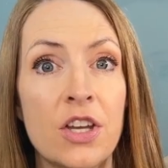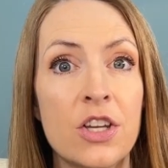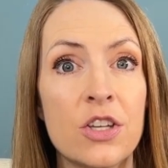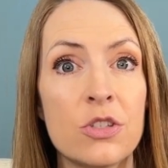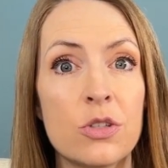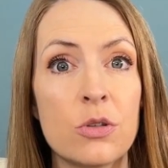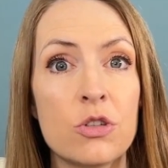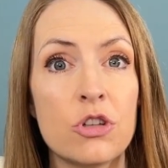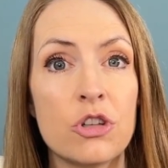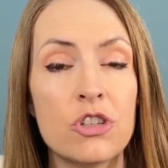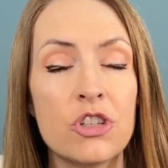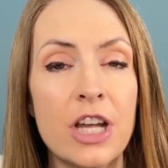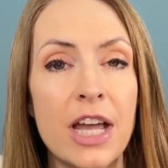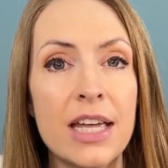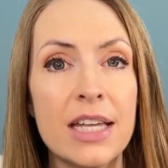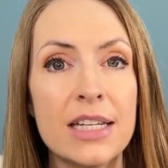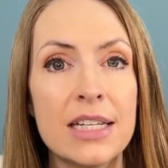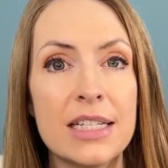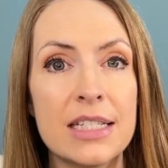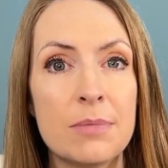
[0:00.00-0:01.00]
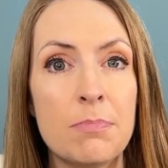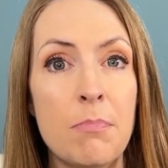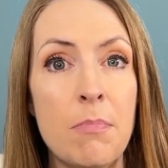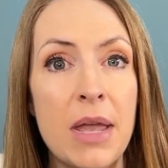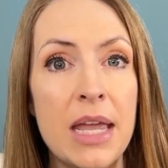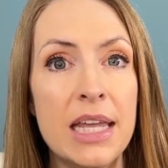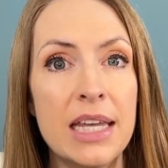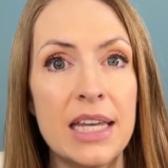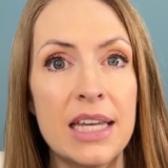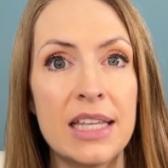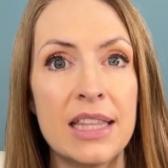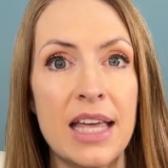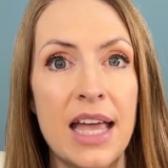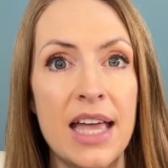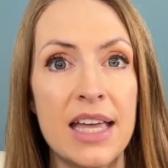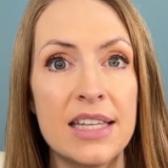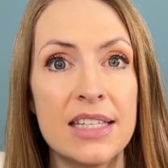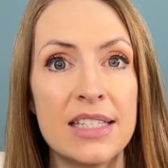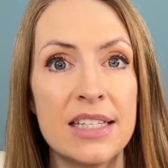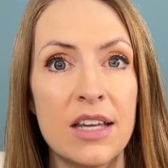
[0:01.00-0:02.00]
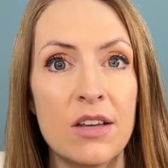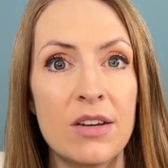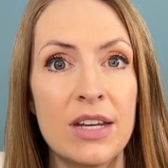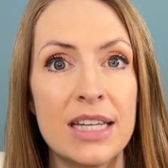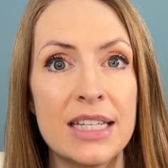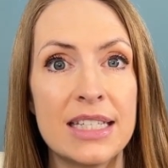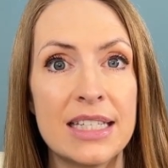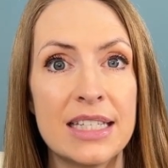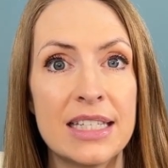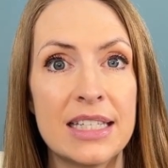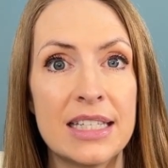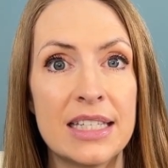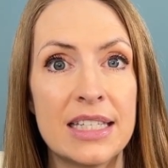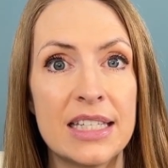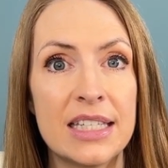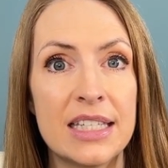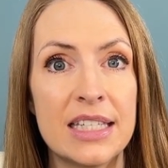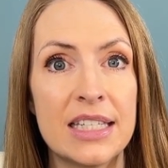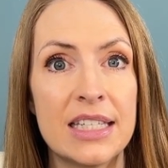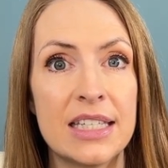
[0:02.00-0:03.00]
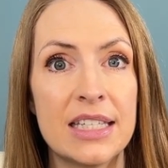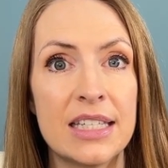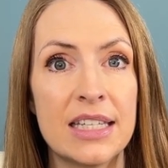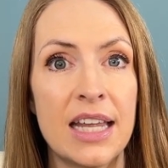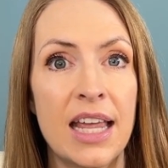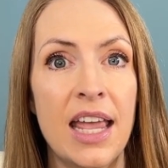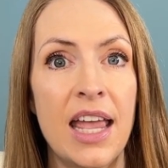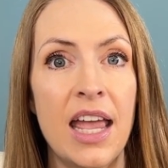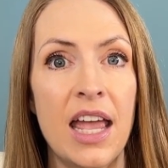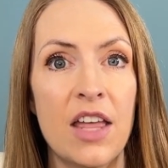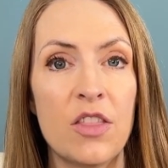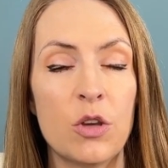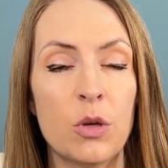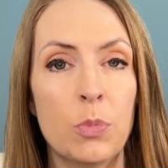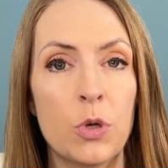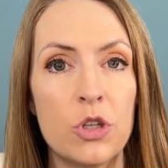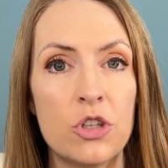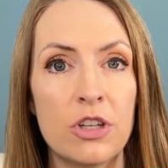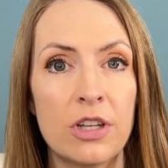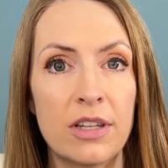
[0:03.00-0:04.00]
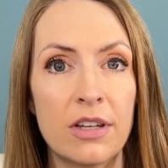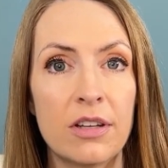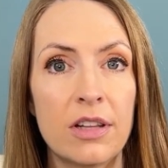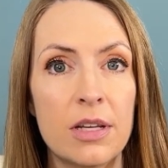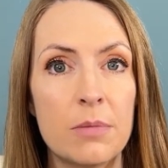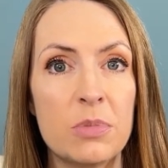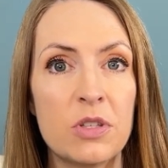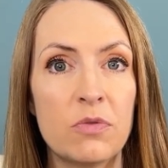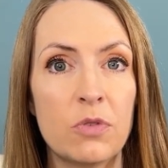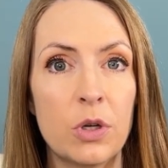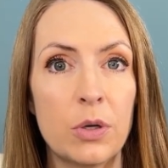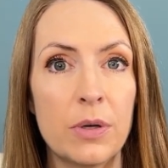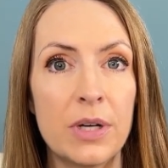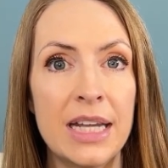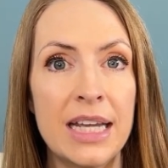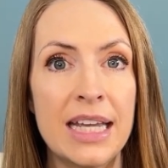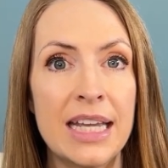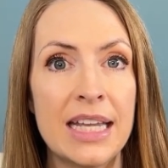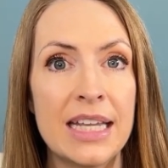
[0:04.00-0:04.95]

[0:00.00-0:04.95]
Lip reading: So as your child is making the S sound and they're pushing their lips forward,